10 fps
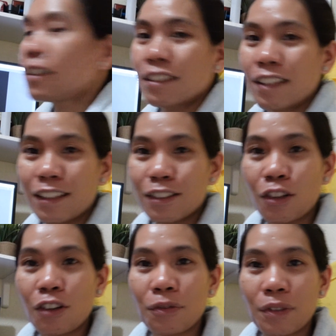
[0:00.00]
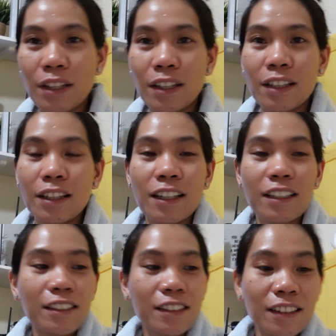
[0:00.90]
Nice coffee.
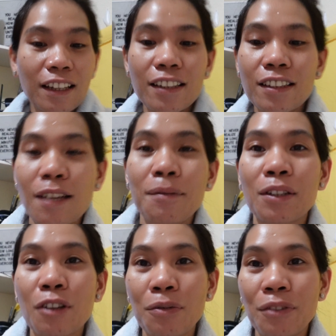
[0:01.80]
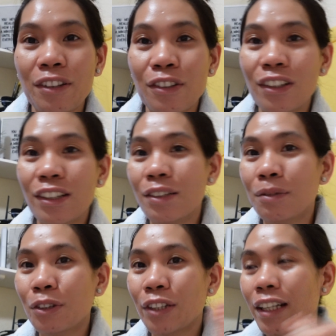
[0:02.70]
It's nice having coffee early in the
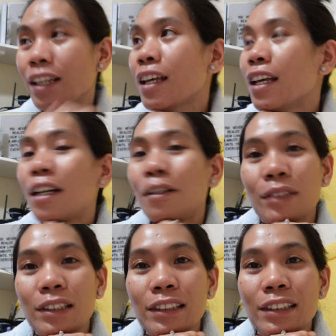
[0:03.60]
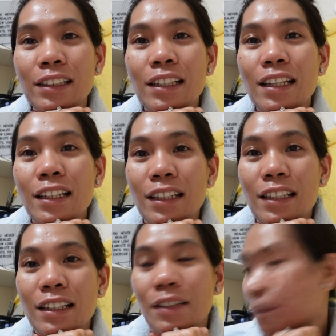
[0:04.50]
morning. But
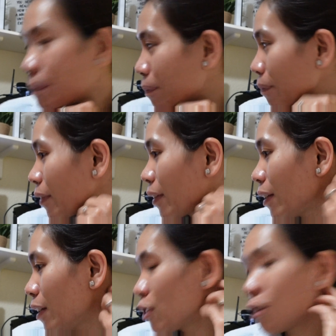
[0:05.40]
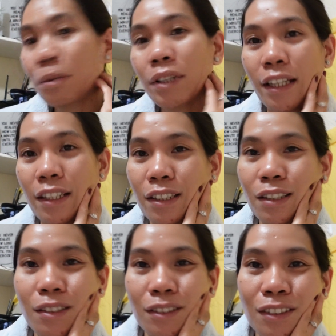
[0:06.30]
yeah, 2 more days
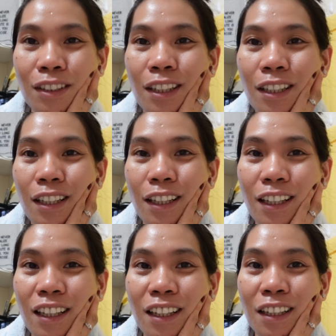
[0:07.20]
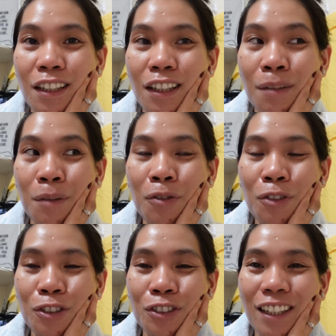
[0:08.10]
and I'm off for
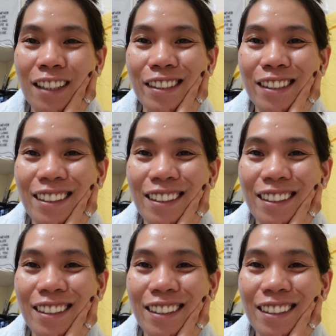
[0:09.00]
2 days.